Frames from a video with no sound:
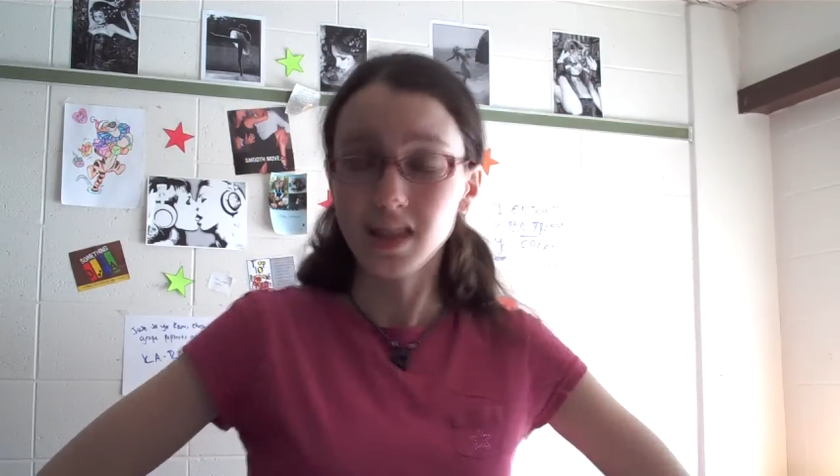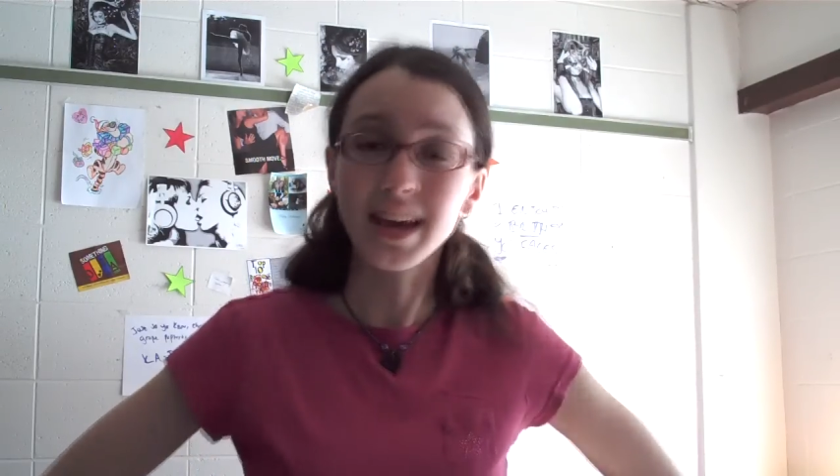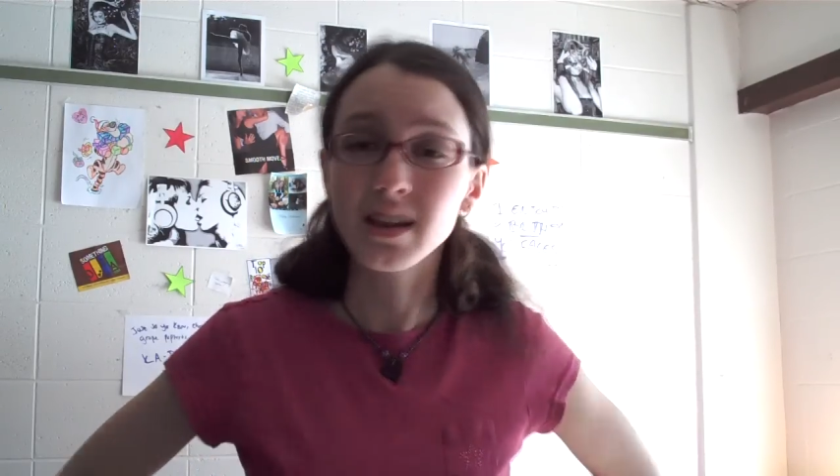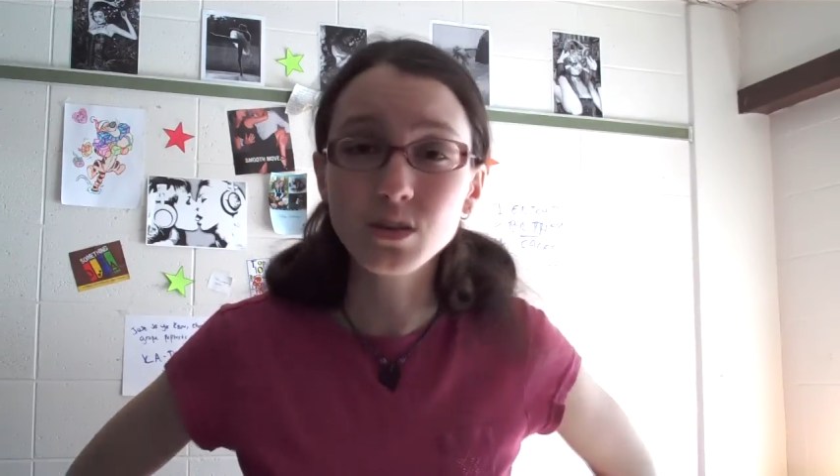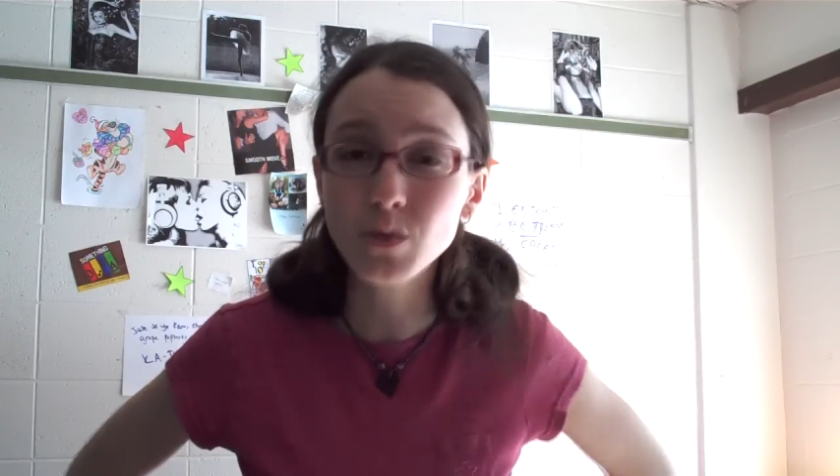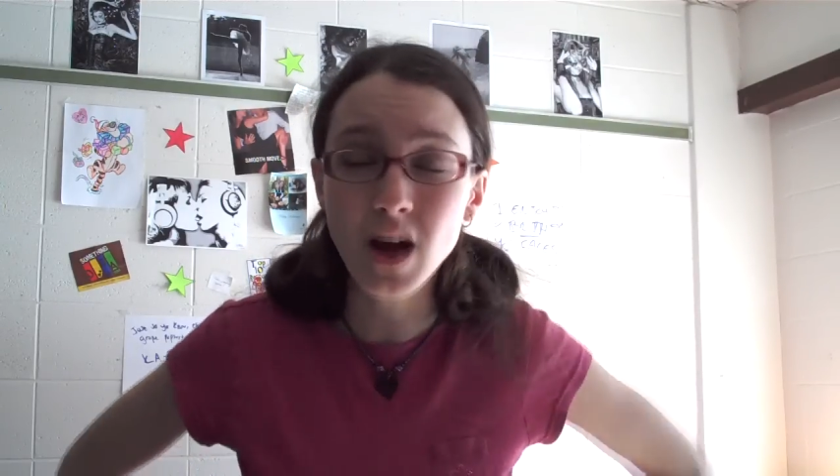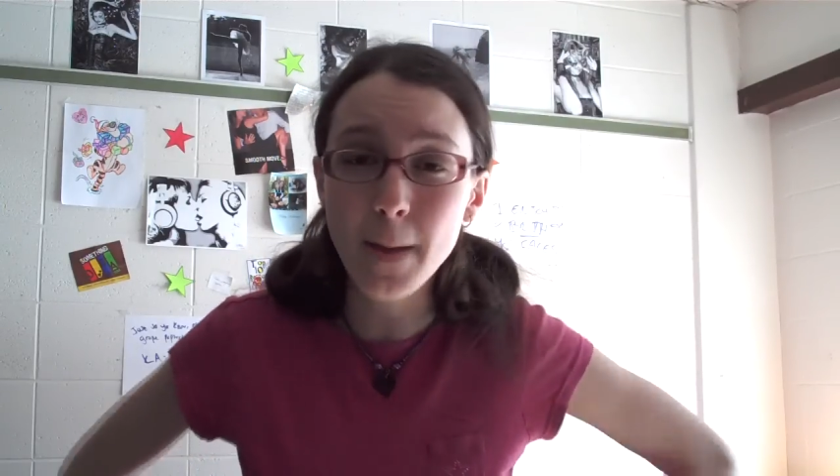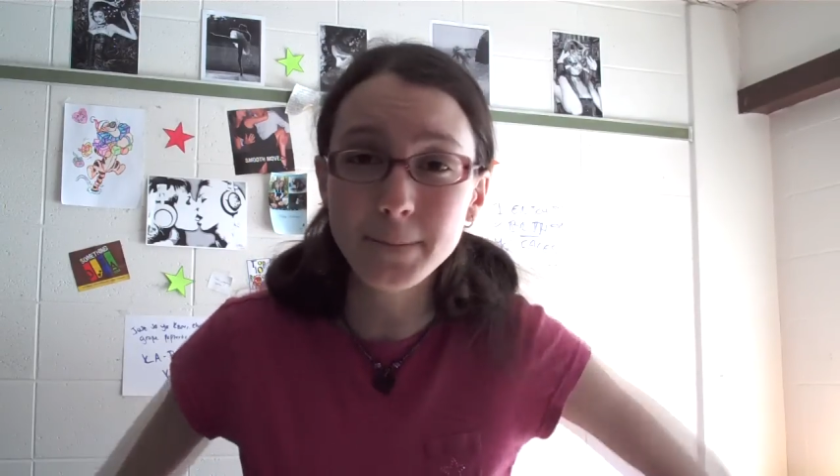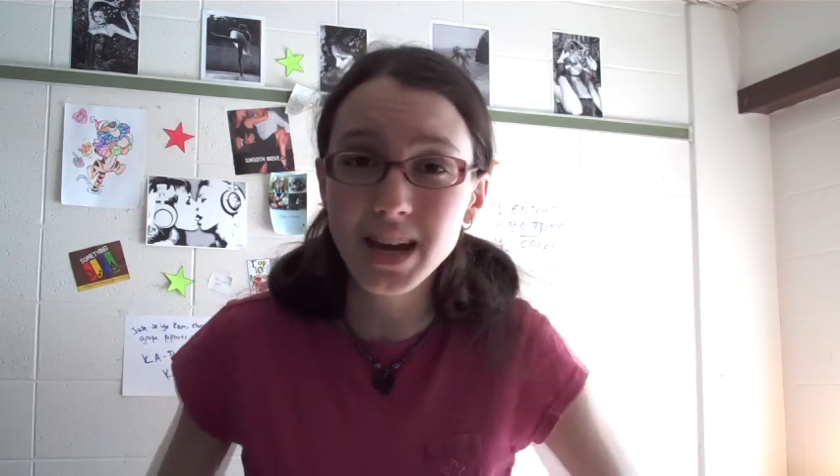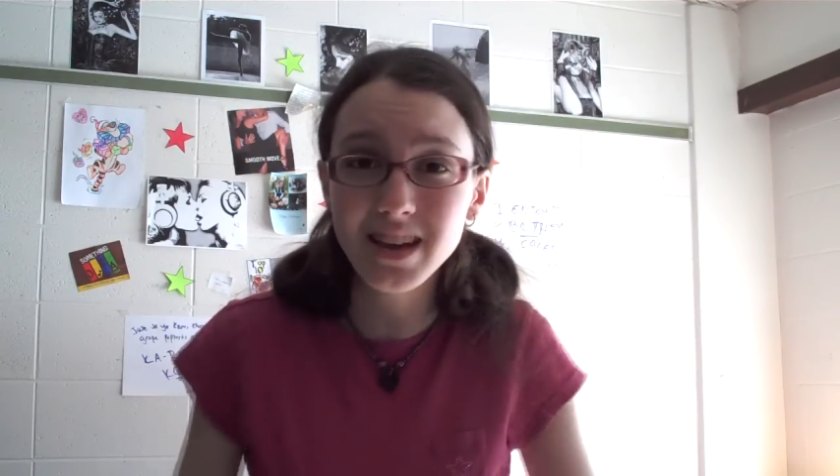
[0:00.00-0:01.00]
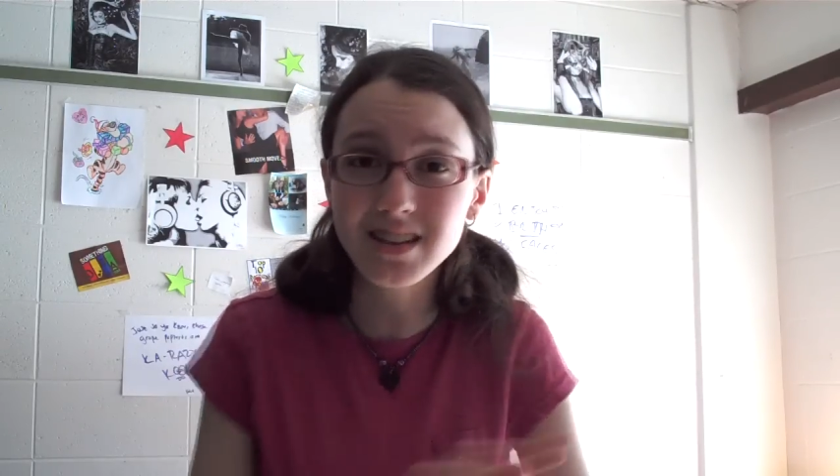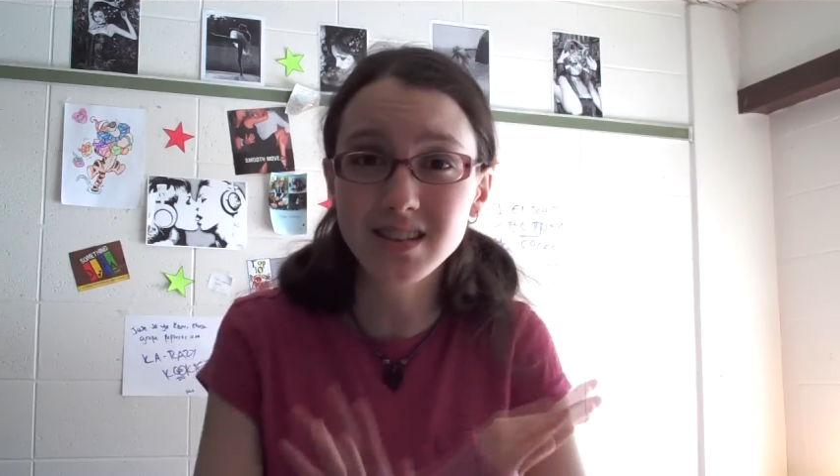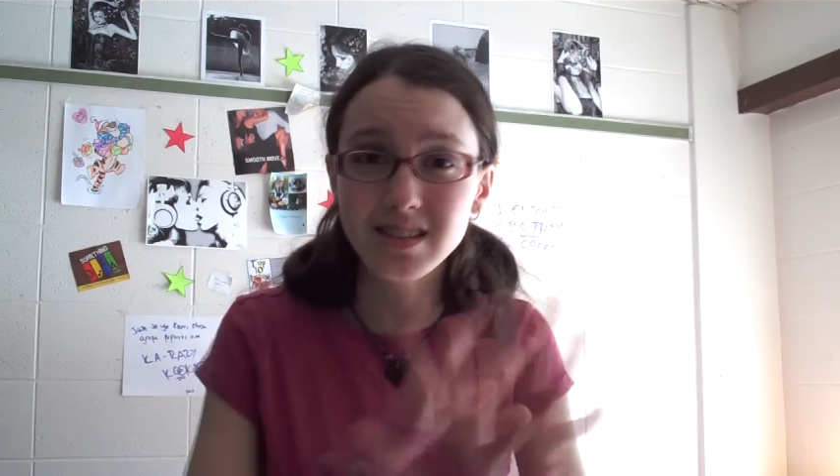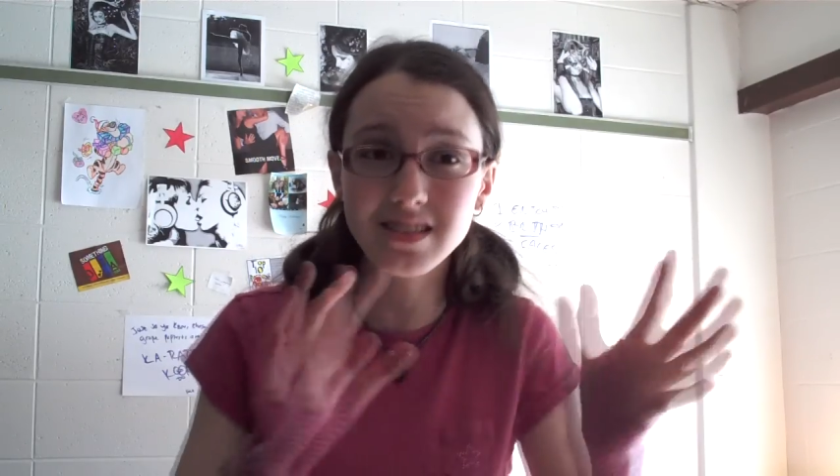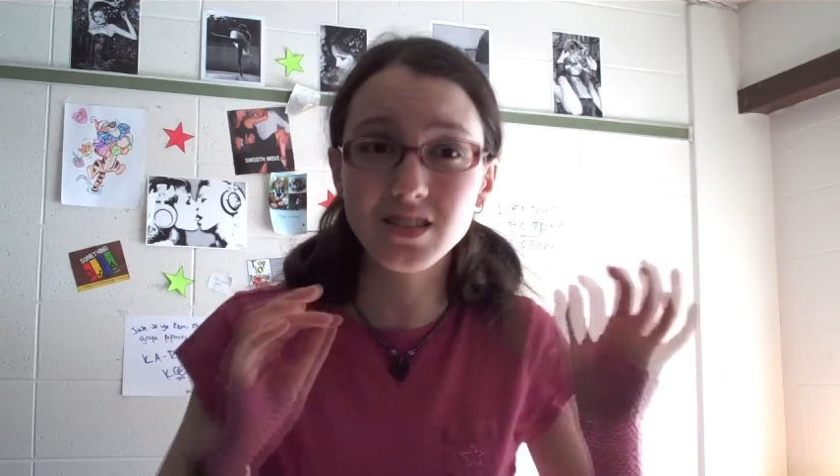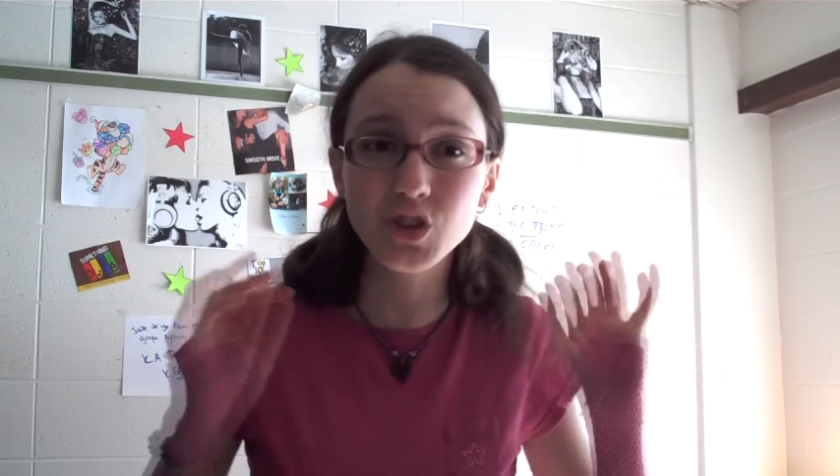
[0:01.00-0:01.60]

Leggings were not made to